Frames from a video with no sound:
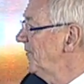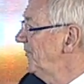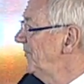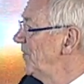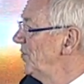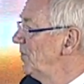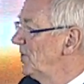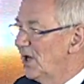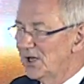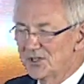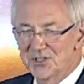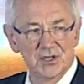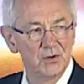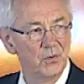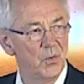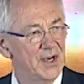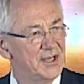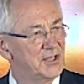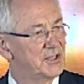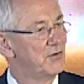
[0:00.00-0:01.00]
food loss and
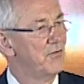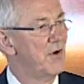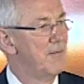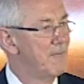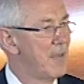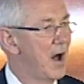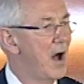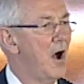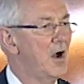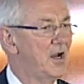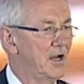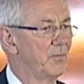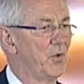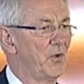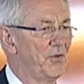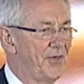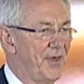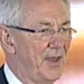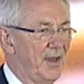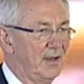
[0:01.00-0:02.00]
waste, a remarkable
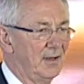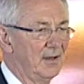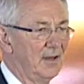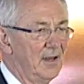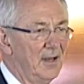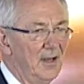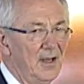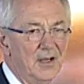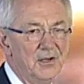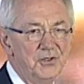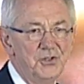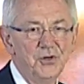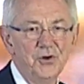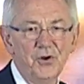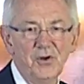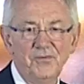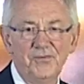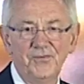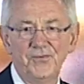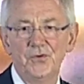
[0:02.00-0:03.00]
thing. Do you know
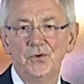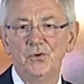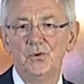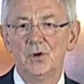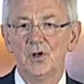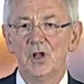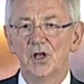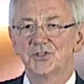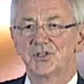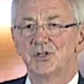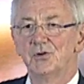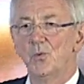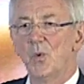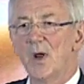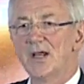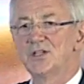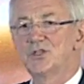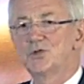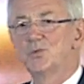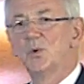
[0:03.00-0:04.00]
if food loss and
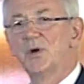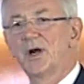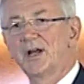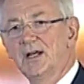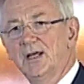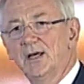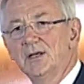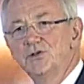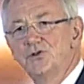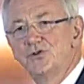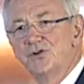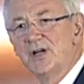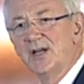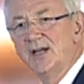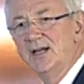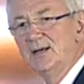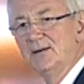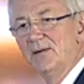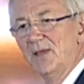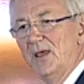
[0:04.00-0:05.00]
waste were a country,